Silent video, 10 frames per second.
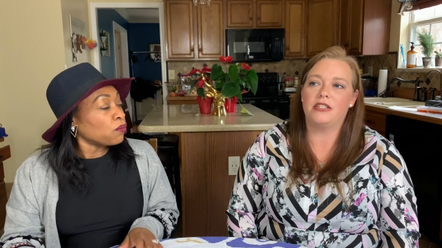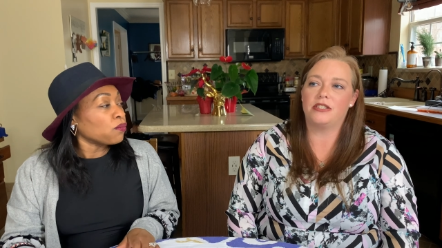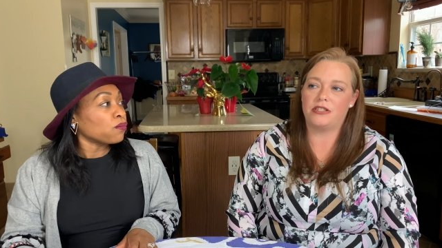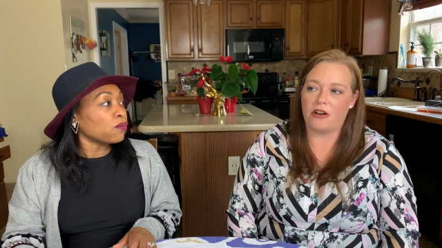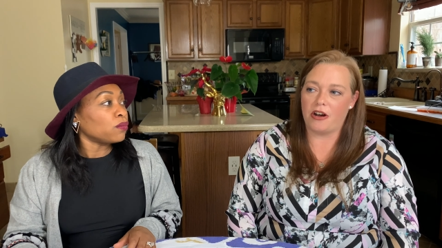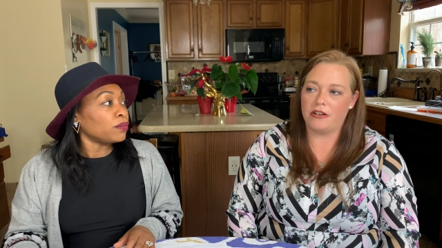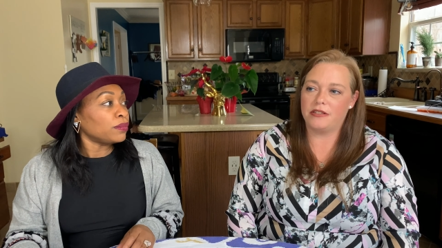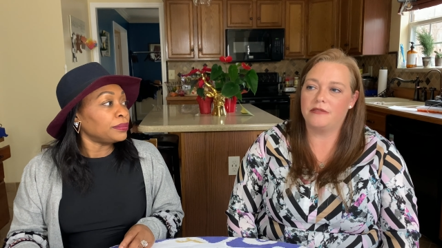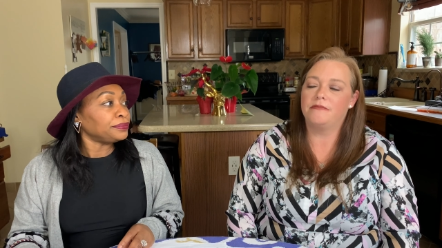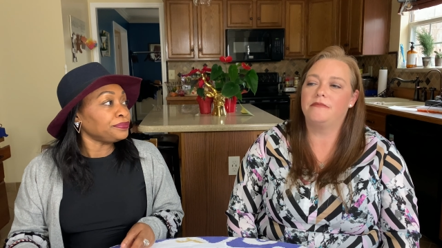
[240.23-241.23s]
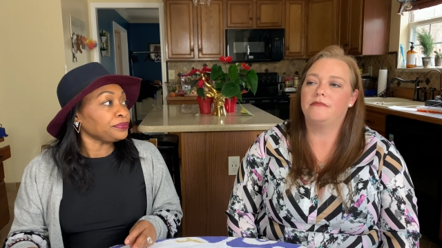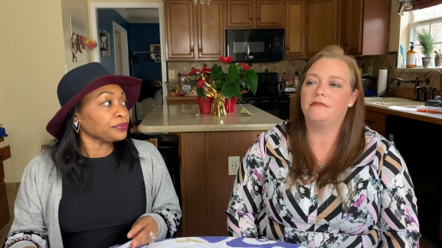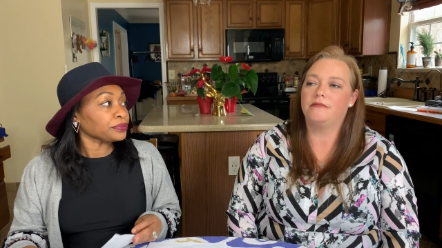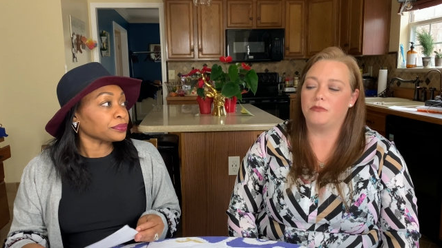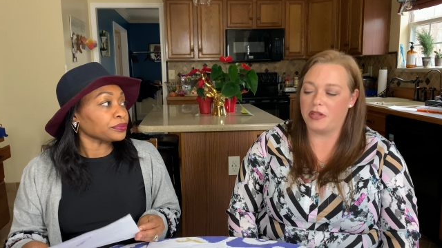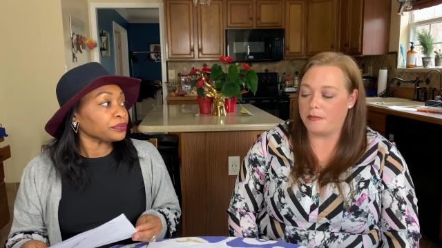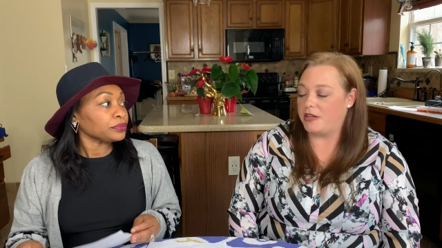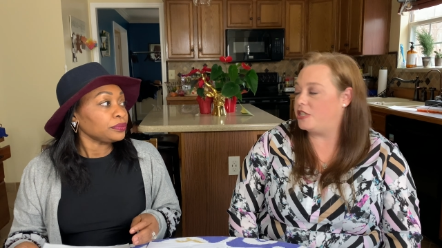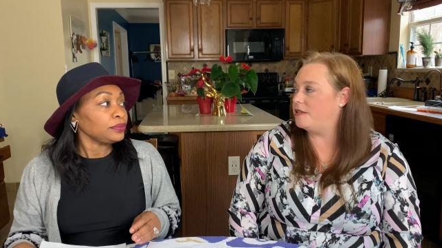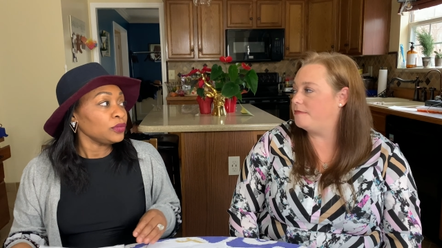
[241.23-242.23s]
Speaker 1: to start with a
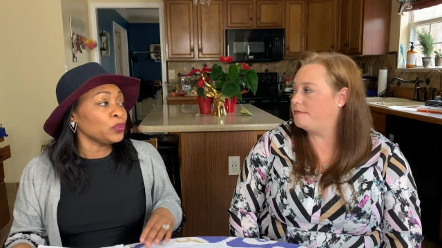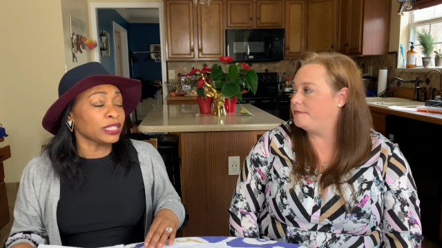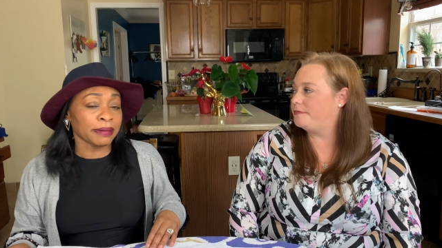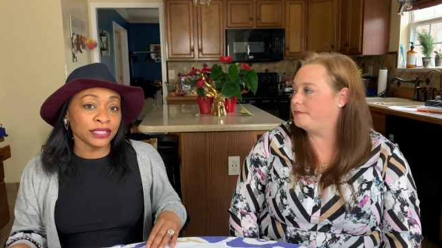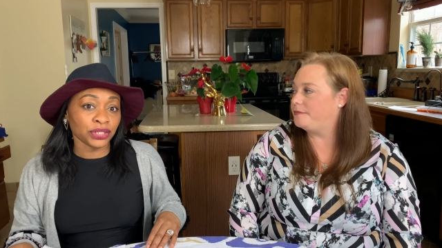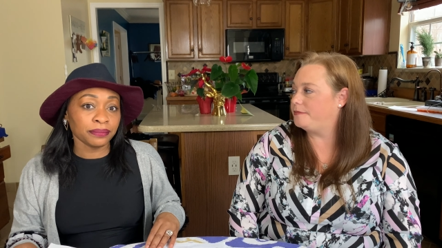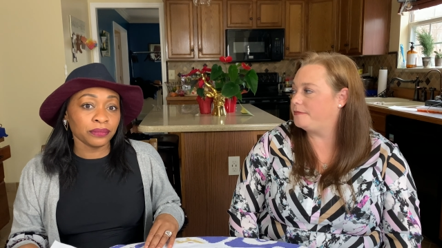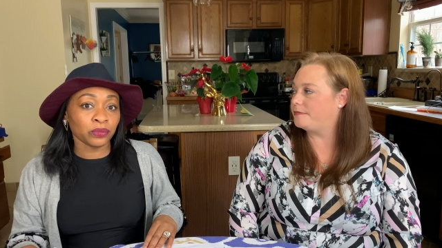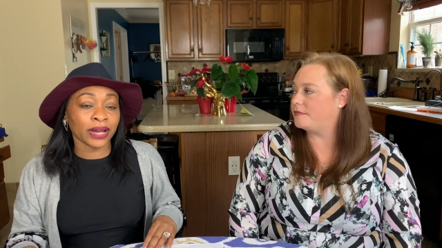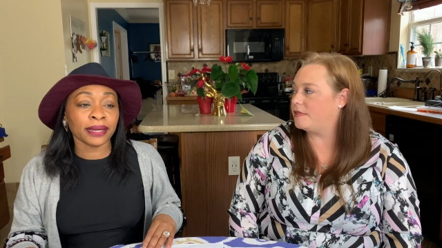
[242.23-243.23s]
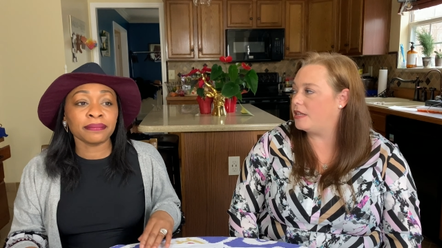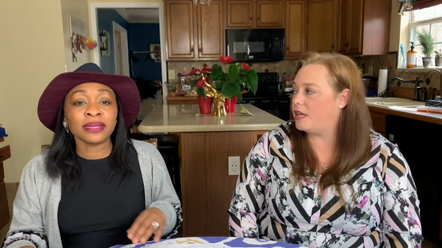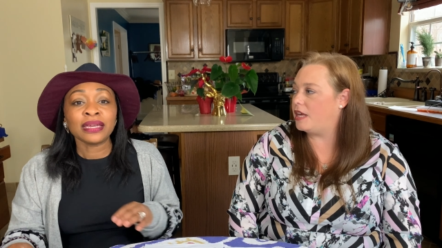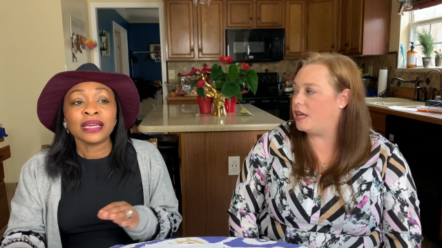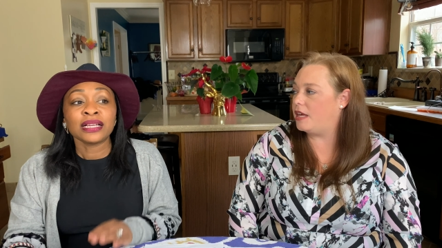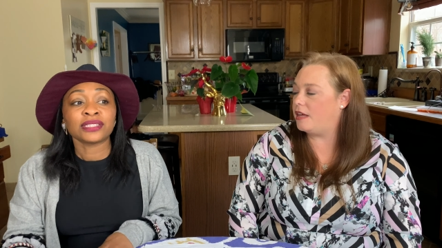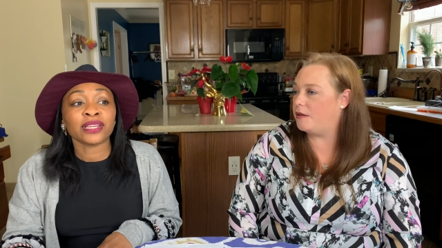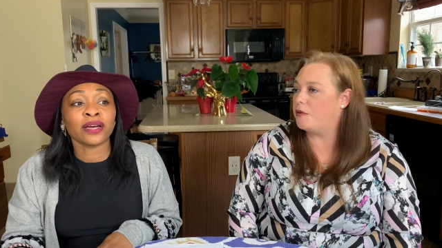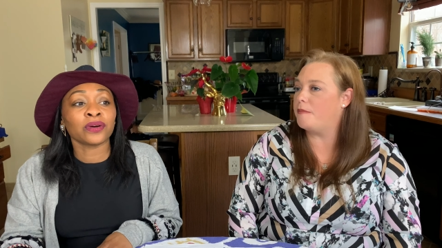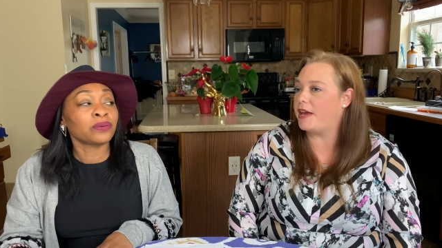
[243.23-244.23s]
budget. With the
Speaker 2: budget, right?
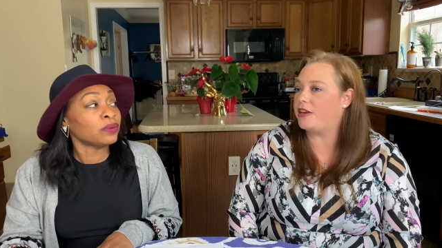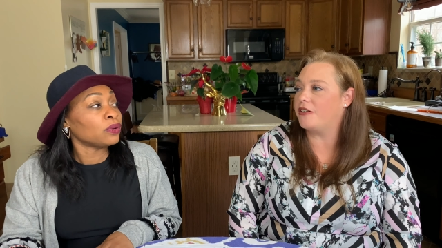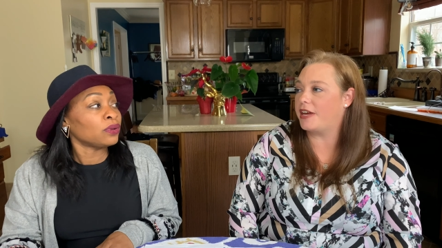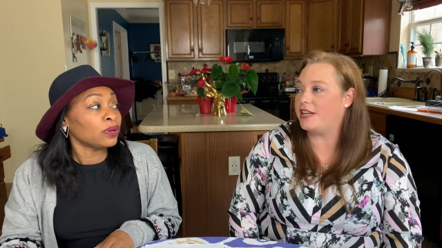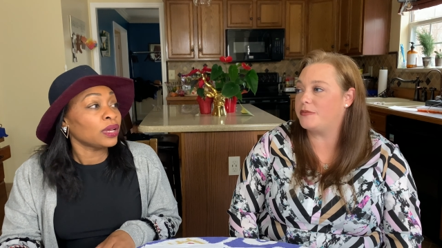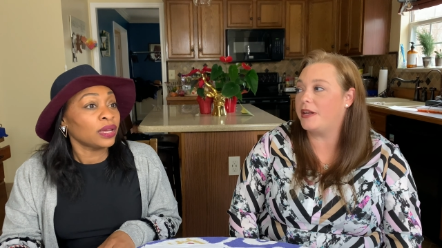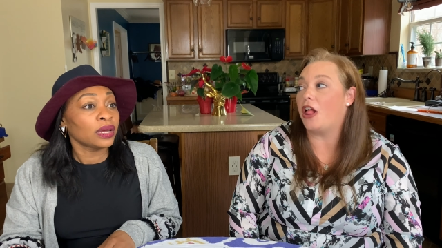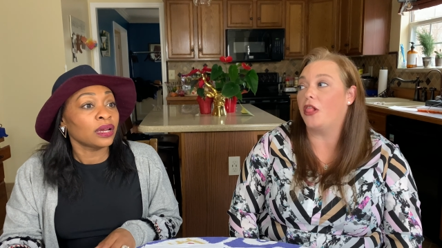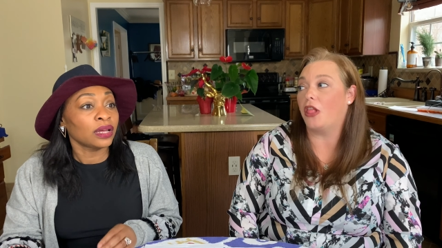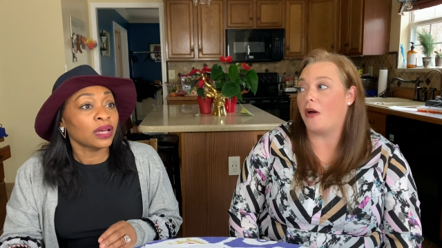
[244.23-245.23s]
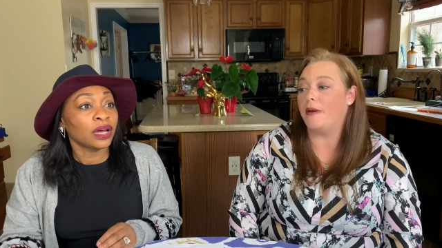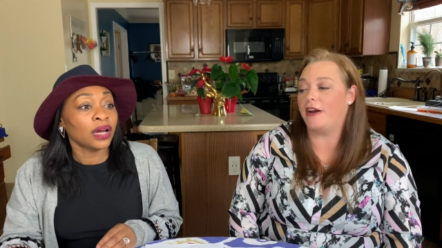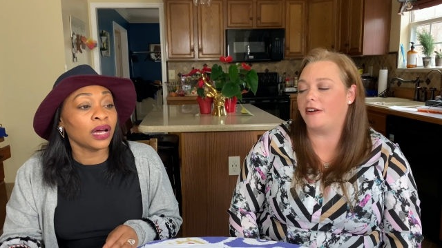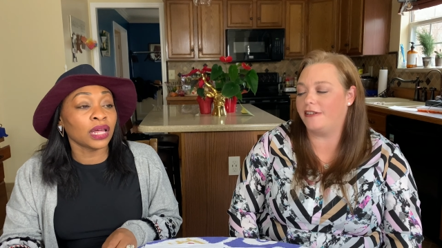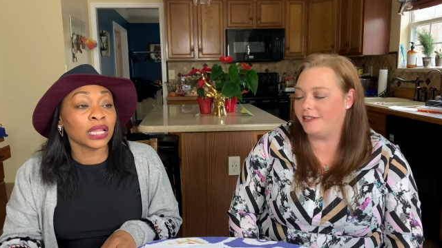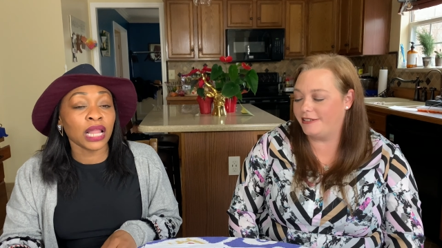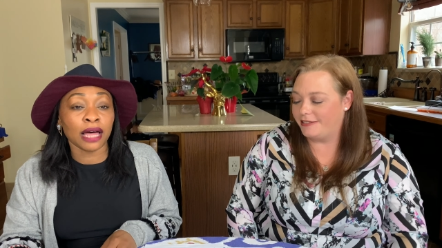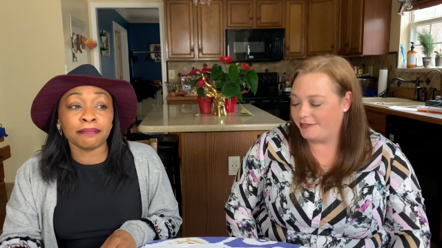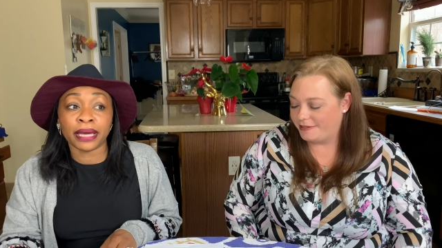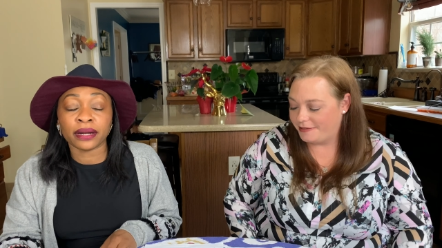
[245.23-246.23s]
So It'll make
Speaker 1: your engagement a lot better. a
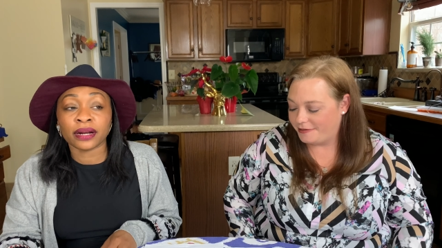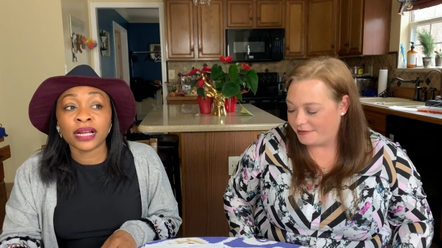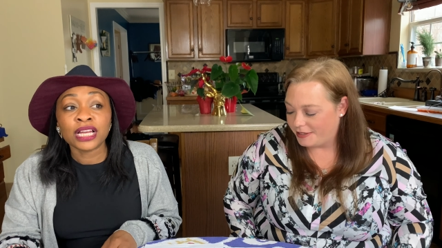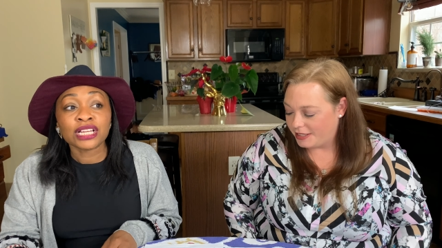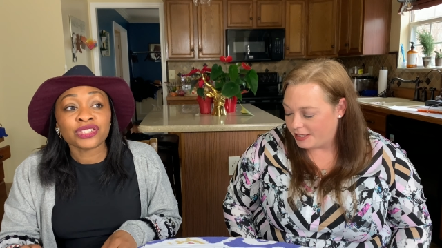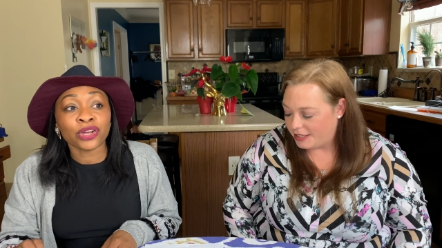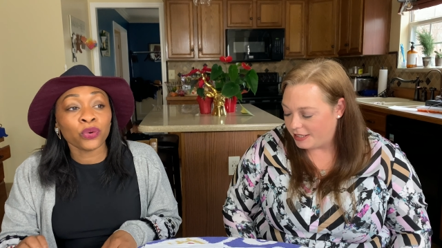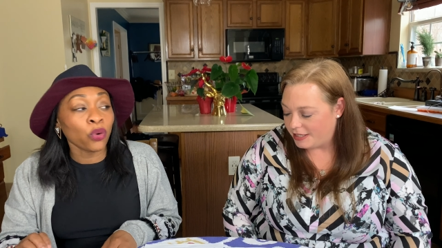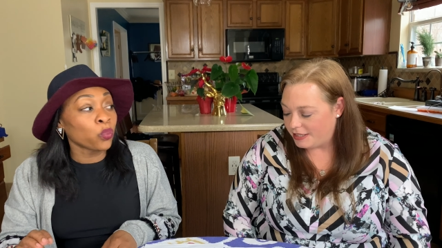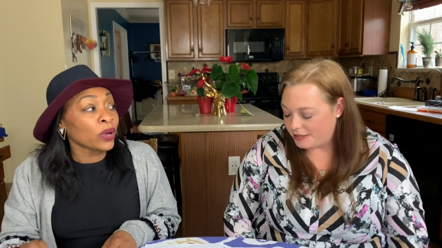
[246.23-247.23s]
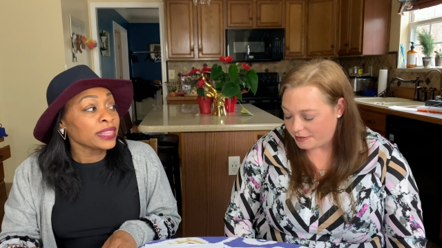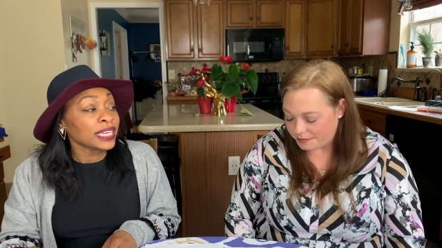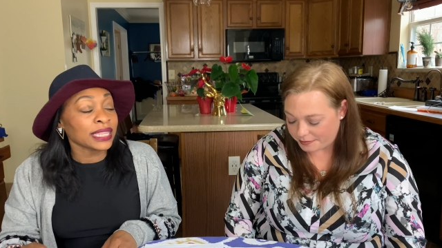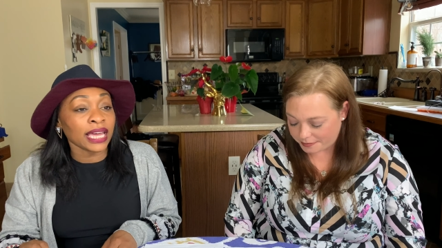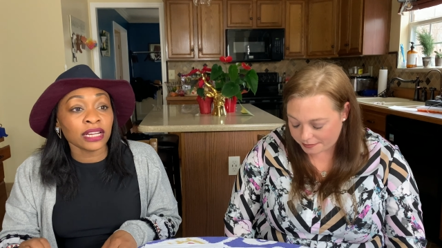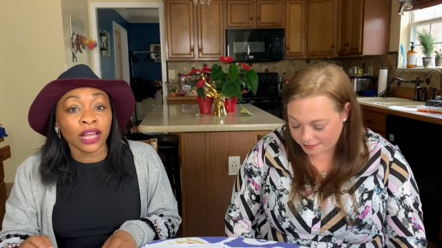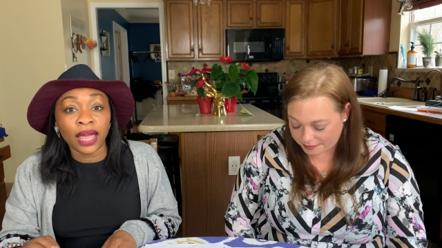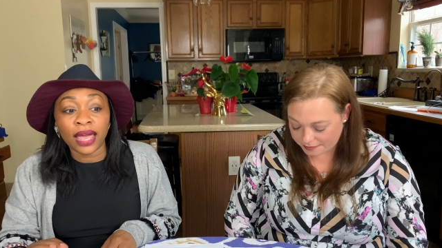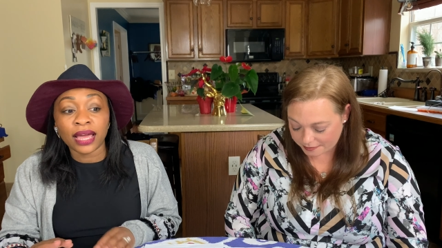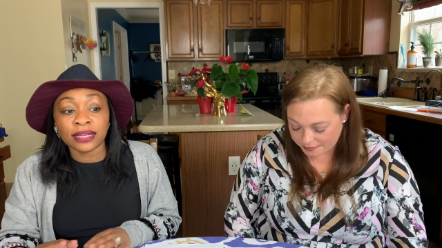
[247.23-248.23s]
lot
Speaker 2: better. So one thing that
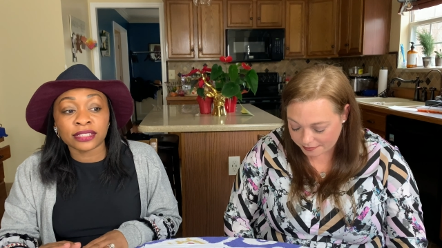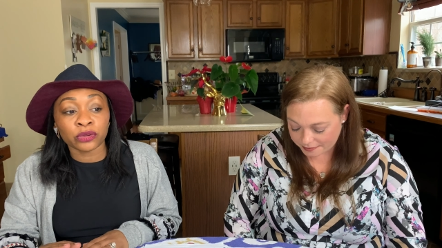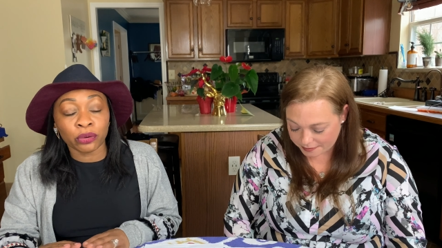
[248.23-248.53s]
is a